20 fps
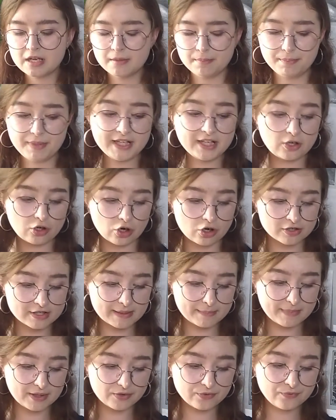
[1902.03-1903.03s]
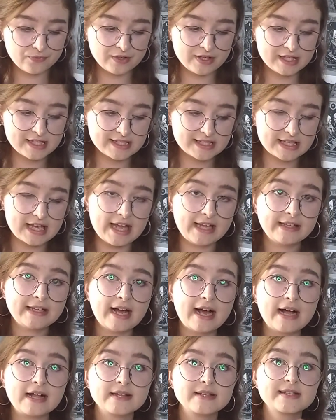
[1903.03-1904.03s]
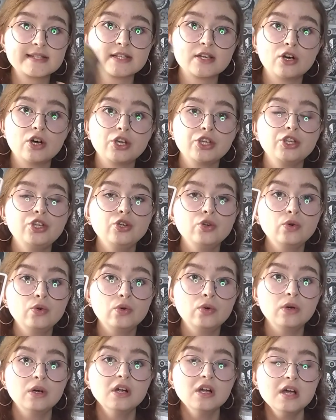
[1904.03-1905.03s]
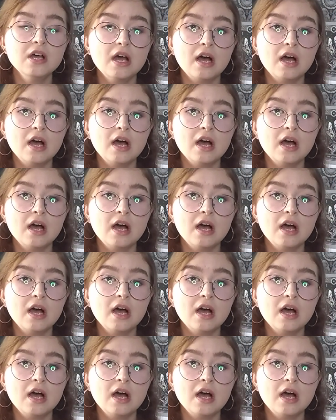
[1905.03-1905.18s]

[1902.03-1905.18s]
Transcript: being hurt about this, and also you